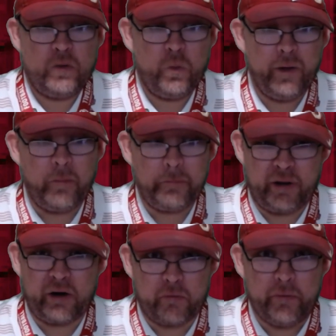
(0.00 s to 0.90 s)
Well,
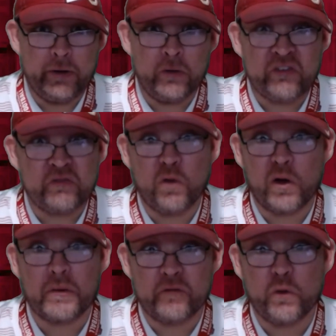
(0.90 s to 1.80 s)
Burt Reynolds,
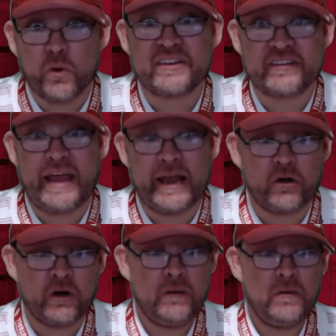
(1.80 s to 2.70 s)
former Florida
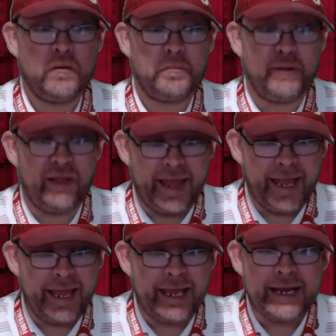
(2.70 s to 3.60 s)
Stater,
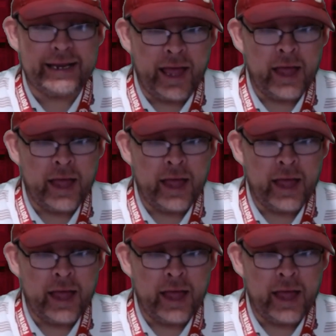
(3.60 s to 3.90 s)
played